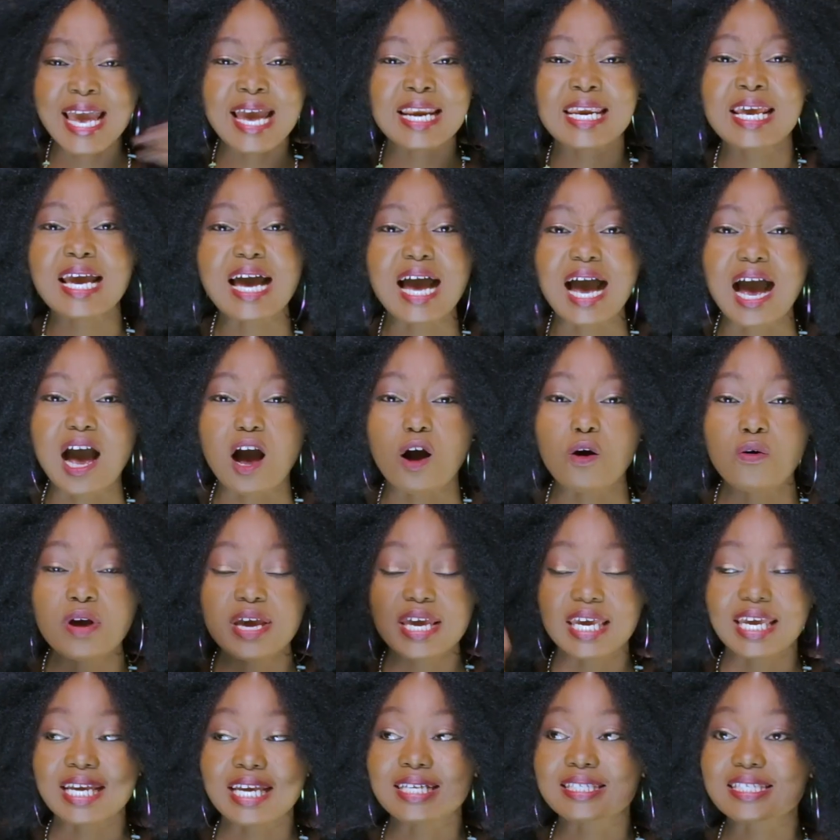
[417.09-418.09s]

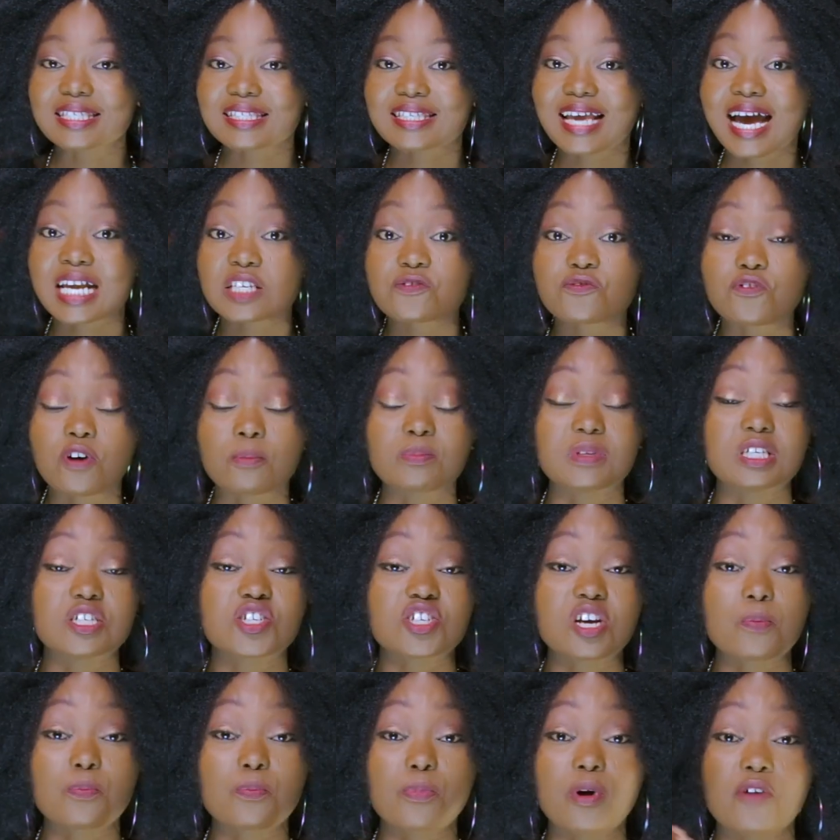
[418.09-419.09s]
Anyhow, it starts from
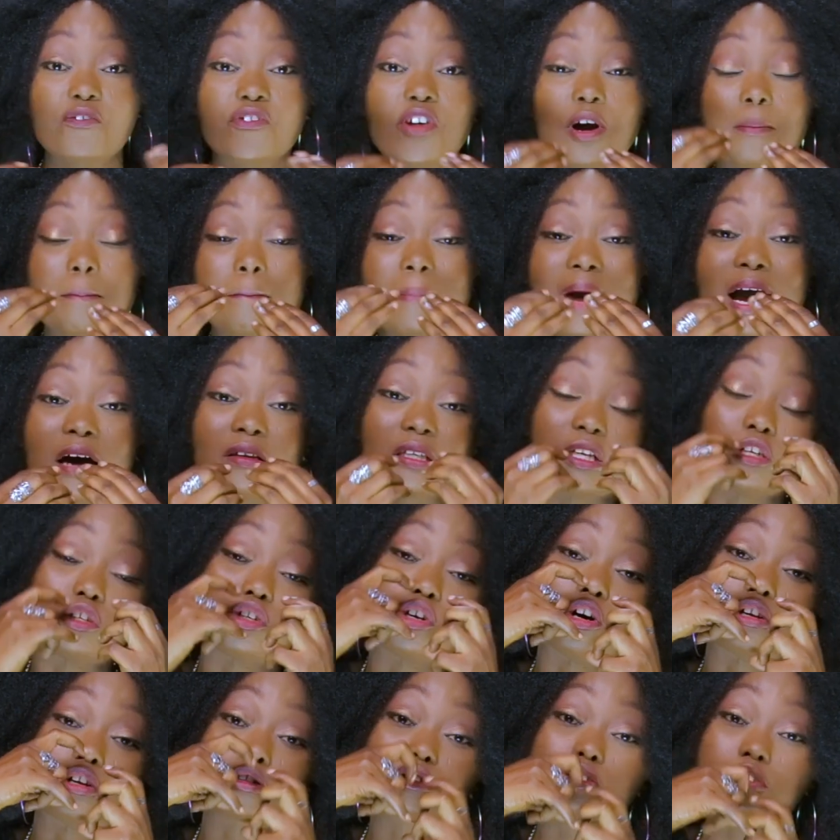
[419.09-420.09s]
the shape of your mouth,
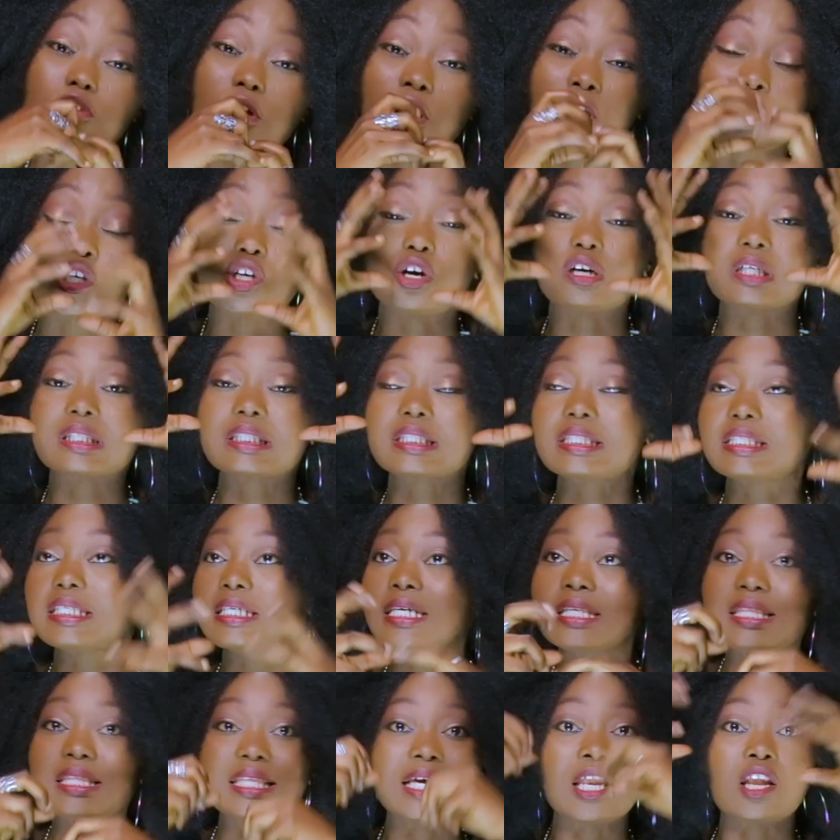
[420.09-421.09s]
your tongue, your
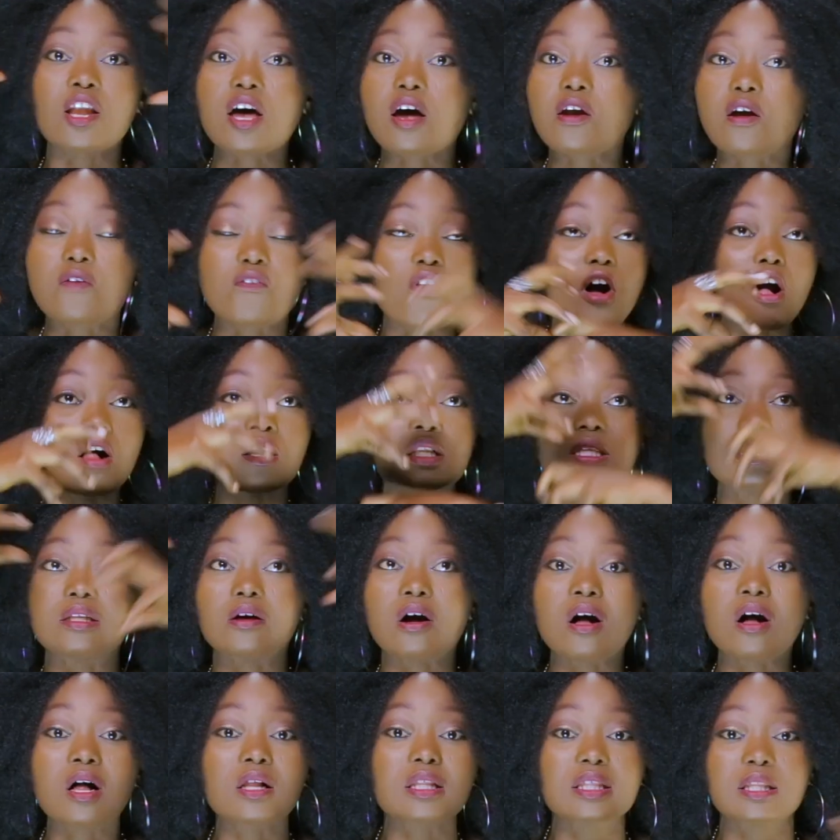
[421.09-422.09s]
teeth, a lot of
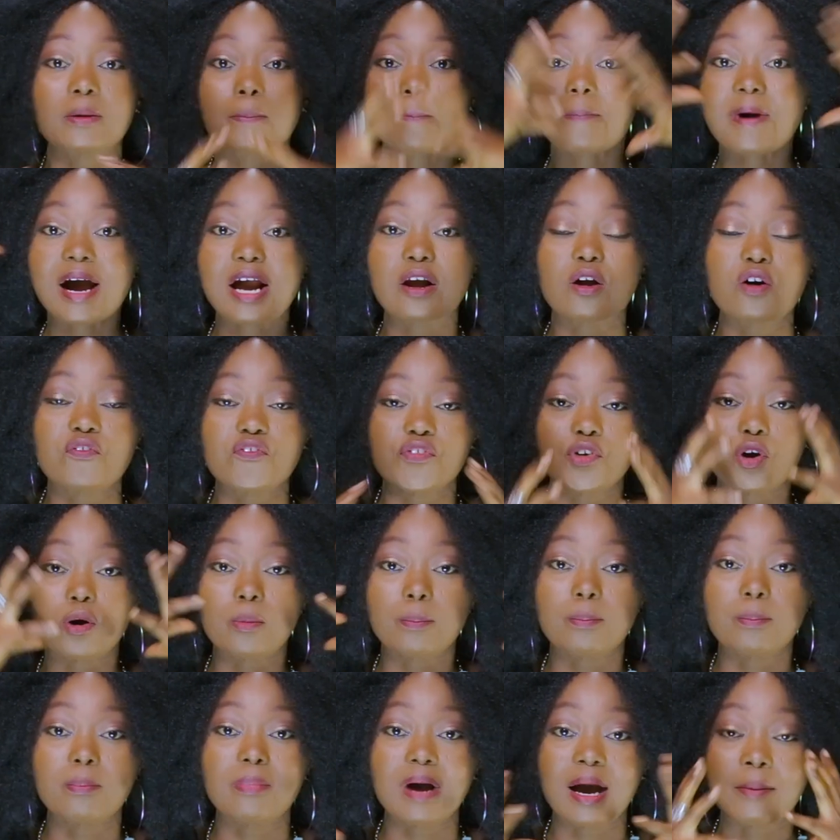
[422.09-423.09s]
all the part of
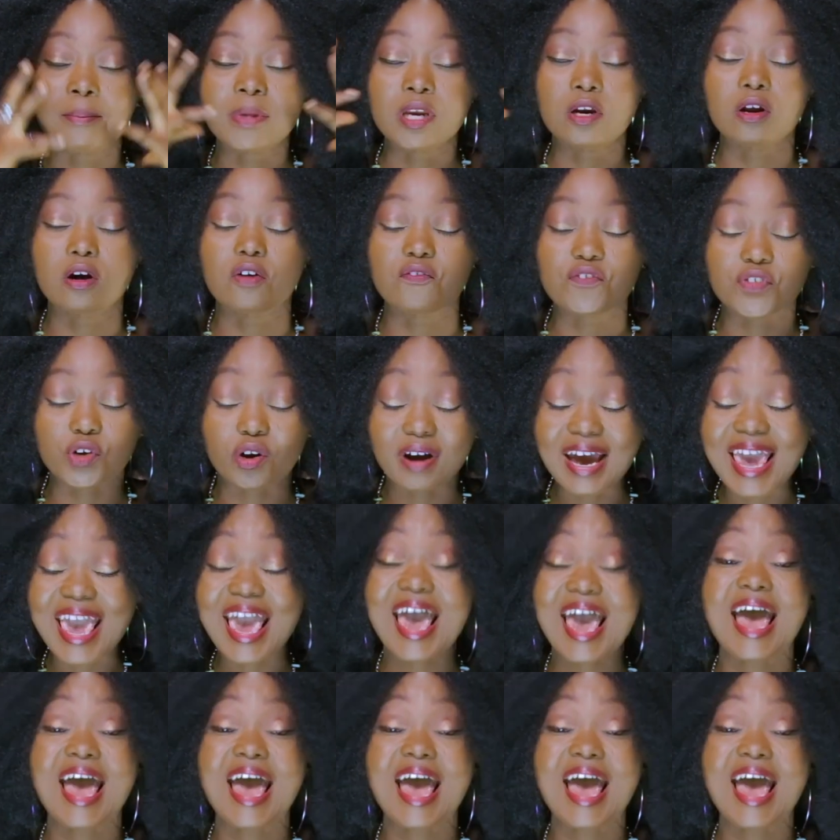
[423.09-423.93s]
your